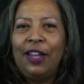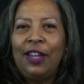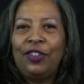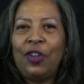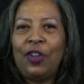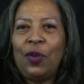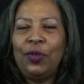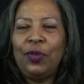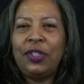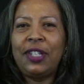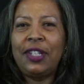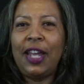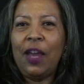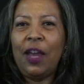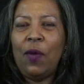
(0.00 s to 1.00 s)
So,
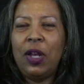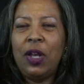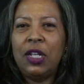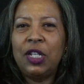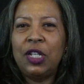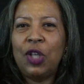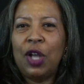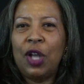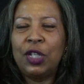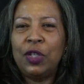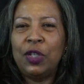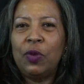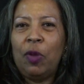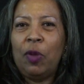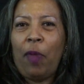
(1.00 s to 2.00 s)
today I wanted to talk
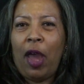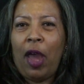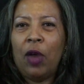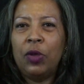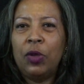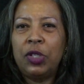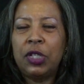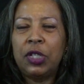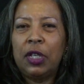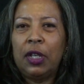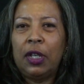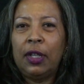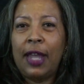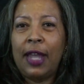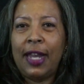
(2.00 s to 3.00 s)
to you about
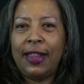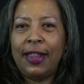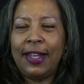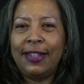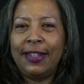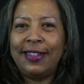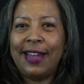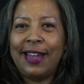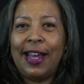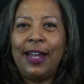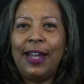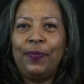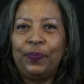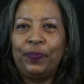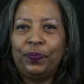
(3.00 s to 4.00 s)
letting things die.